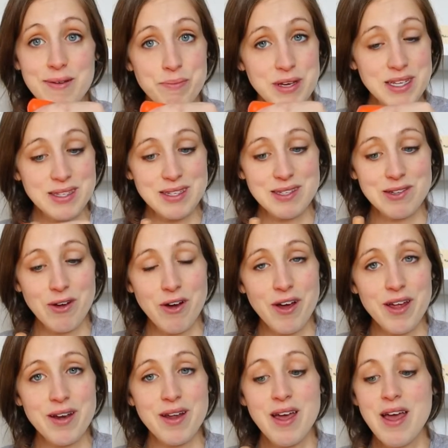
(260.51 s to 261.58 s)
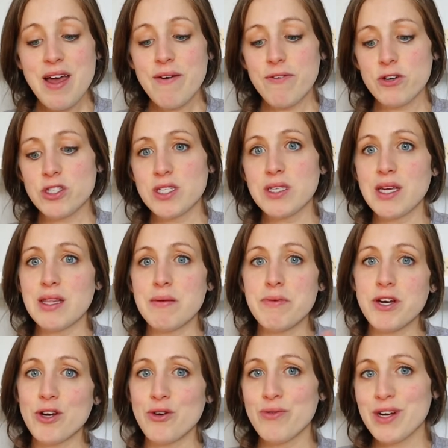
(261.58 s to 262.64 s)
pieces on versus the
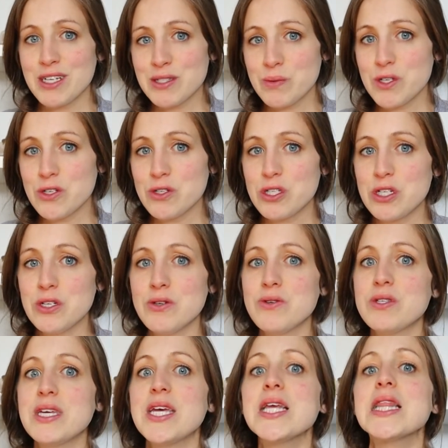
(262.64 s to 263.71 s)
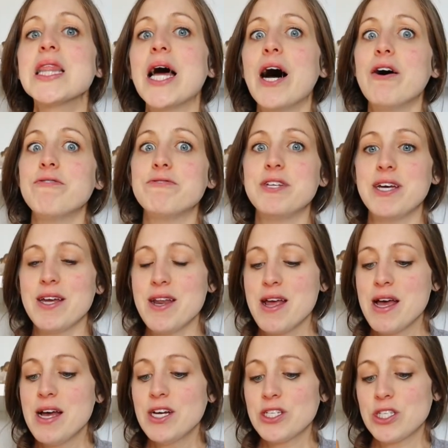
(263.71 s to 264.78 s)
bigger rings we used to use, he loved it.
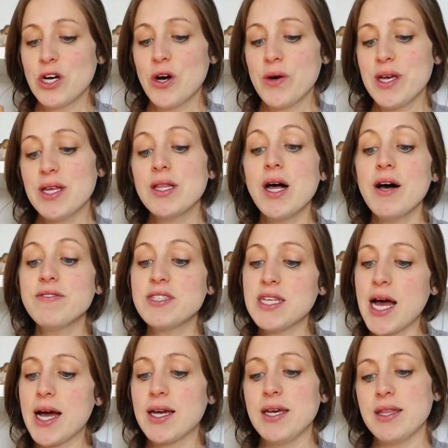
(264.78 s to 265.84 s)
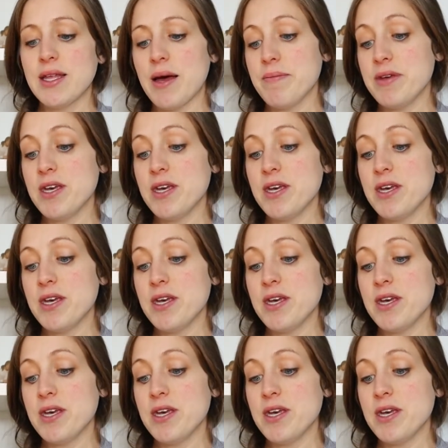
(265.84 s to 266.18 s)
So he loves stacking them.